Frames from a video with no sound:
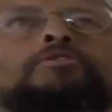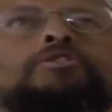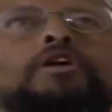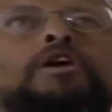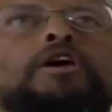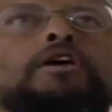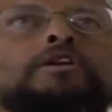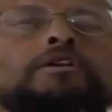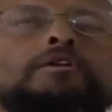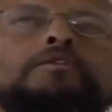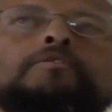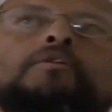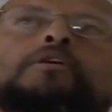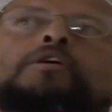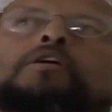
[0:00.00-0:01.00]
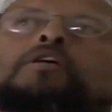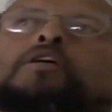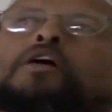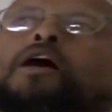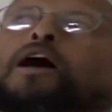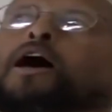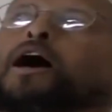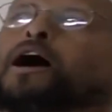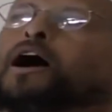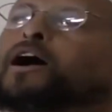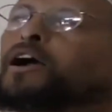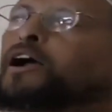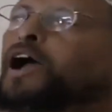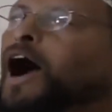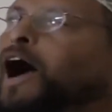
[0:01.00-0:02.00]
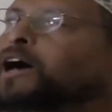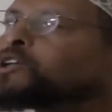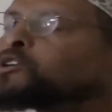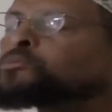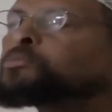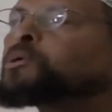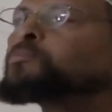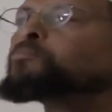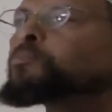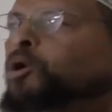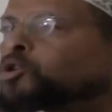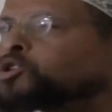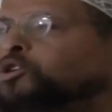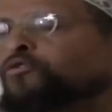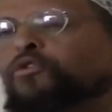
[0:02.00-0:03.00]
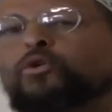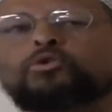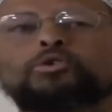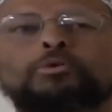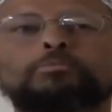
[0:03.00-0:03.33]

then God has been merciful